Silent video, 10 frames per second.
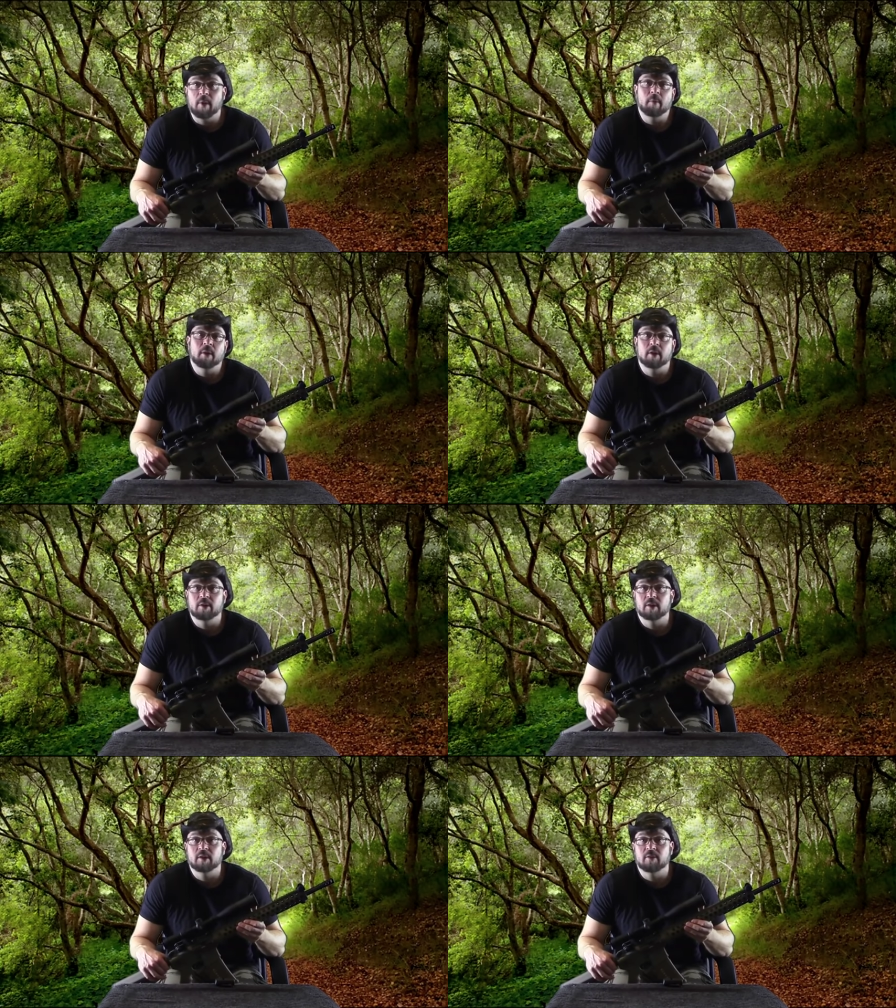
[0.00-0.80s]
I'm going to
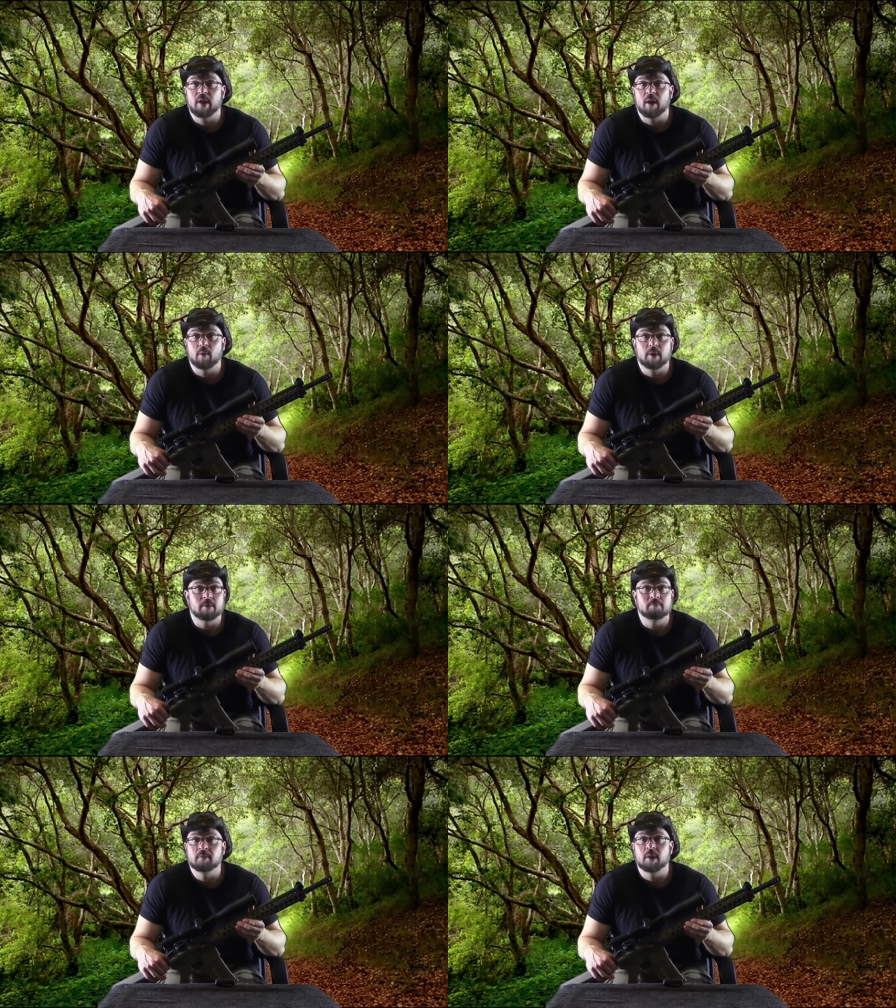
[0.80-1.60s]
just leave that
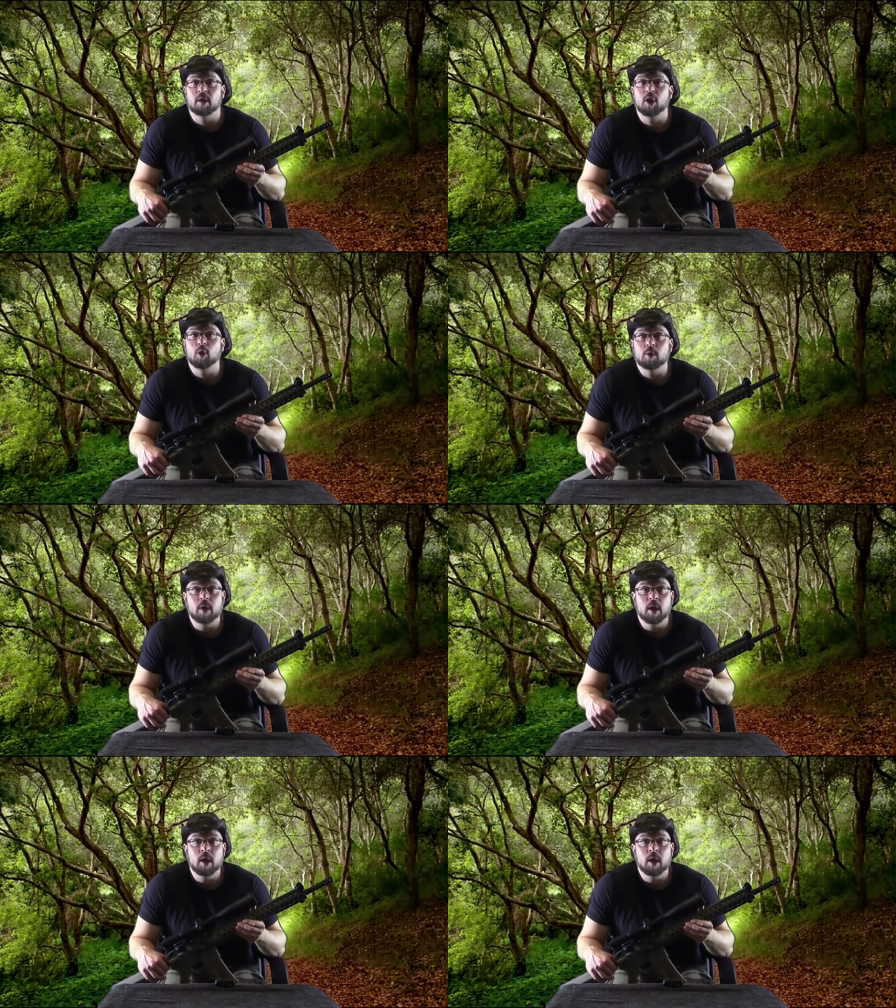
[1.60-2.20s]
one alone.